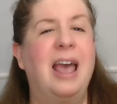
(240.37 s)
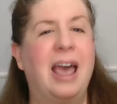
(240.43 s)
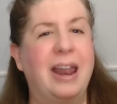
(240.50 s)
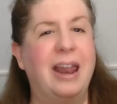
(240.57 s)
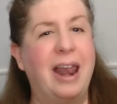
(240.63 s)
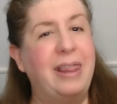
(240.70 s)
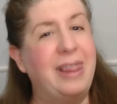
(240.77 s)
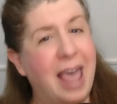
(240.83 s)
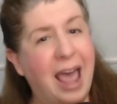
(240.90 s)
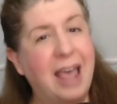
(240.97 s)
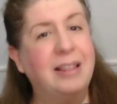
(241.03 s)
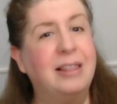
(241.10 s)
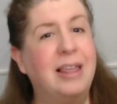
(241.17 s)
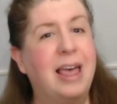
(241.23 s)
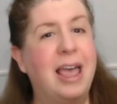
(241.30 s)
And
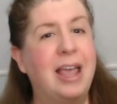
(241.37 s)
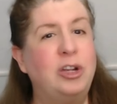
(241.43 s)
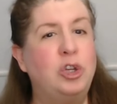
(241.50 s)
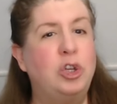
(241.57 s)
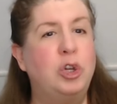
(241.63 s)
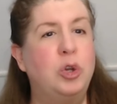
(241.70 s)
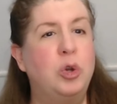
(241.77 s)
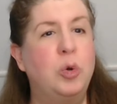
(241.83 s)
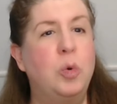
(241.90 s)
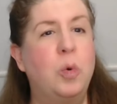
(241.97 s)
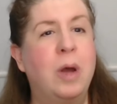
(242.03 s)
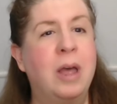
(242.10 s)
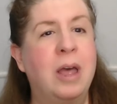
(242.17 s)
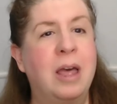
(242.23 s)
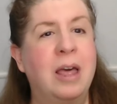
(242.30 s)
that led
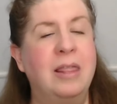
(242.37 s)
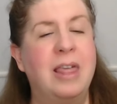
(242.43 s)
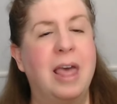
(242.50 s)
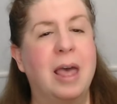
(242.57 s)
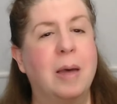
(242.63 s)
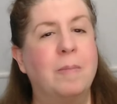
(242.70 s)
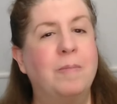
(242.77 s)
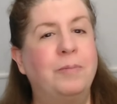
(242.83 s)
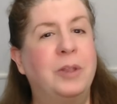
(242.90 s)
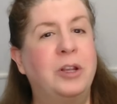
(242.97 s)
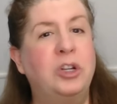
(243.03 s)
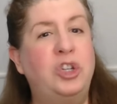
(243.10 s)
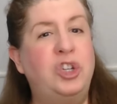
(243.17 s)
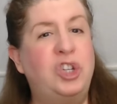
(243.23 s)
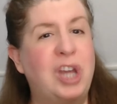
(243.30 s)
to them
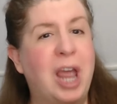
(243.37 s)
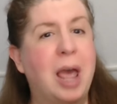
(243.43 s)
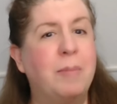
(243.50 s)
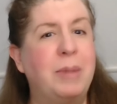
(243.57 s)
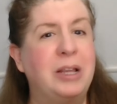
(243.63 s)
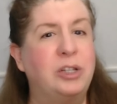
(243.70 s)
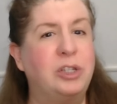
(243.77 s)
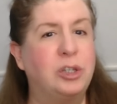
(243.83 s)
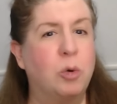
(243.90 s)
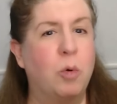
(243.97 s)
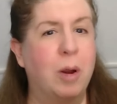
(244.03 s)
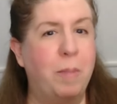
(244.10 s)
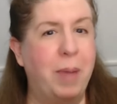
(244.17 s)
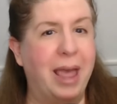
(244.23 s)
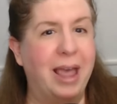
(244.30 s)
jamming
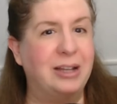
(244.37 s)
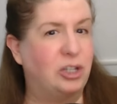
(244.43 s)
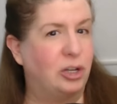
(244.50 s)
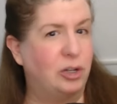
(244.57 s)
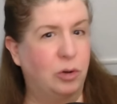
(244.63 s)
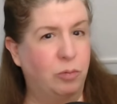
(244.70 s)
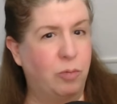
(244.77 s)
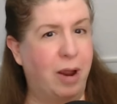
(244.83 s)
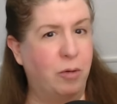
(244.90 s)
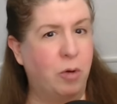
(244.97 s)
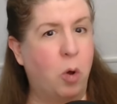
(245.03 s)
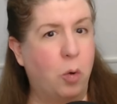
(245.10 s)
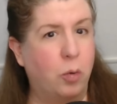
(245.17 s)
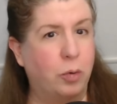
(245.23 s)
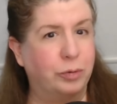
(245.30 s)
square pegs into round
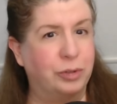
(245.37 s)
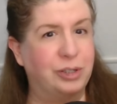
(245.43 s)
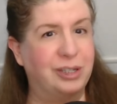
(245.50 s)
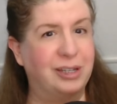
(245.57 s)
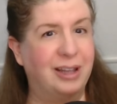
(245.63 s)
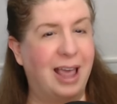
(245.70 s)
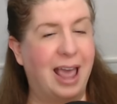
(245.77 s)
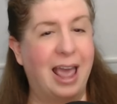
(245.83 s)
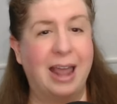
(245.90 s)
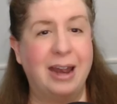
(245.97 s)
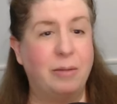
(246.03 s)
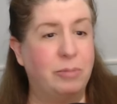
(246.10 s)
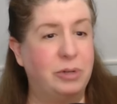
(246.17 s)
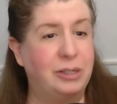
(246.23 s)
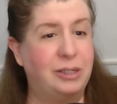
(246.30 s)
holes. And
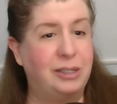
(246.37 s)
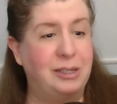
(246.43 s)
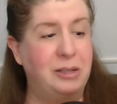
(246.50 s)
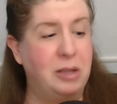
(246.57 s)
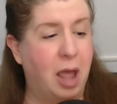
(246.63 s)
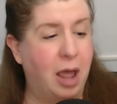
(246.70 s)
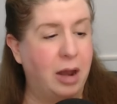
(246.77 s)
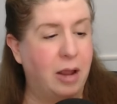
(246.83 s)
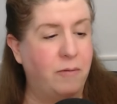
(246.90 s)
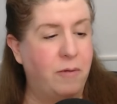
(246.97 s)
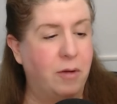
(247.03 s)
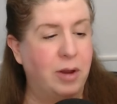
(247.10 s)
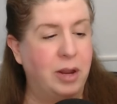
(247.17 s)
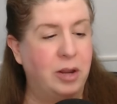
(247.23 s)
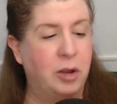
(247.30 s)
it was not a
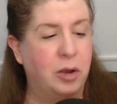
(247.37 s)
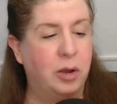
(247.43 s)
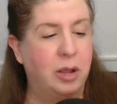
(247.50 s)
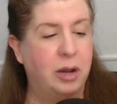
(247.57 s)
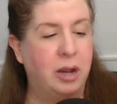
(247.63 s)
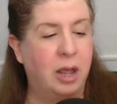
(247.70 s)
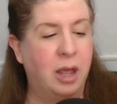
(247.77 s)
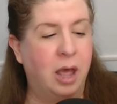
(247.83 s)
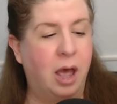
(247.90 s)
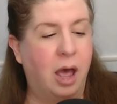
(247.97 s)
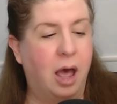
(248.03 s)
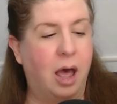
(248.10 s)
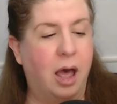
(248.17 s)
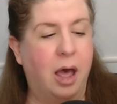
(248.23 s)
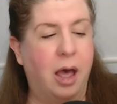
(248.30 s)
very good,
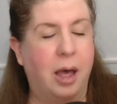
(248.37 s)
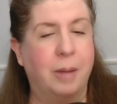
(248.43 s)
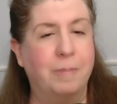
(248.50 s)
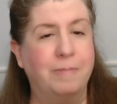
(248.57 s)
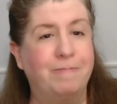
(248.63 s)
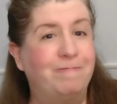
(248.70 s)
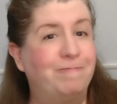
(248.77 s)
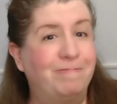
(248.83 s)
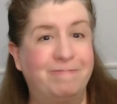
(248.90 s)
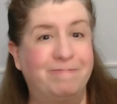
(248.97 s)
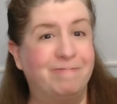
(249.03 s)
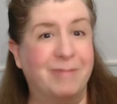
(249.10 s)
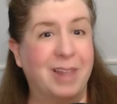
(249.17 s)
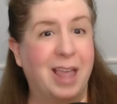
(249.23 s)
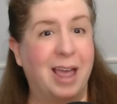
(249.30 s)

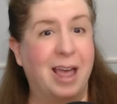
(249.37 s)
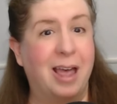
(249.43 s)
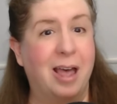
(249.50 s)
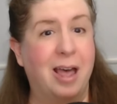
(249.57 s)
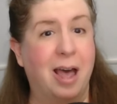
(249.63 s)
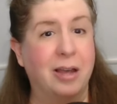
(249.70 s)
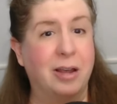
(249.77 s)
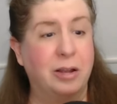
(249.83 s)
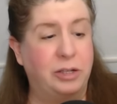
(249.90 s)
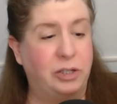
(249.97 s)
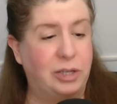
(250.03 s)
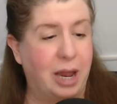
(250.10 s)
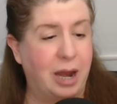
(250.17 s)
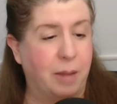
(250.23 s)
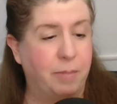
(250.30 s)
a good
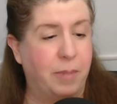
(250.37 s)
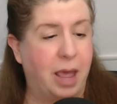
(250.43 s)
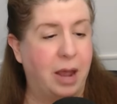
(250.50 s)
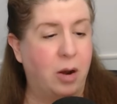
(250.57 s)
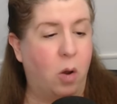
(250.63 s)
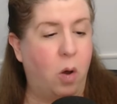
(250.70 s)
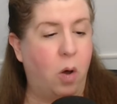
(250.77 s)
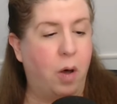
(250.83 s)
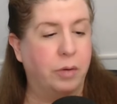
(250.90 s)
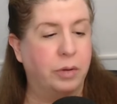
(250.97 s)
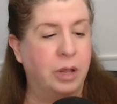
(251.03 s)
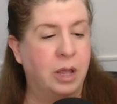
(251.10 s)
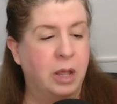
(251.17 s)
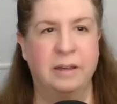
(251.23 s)
setup at all.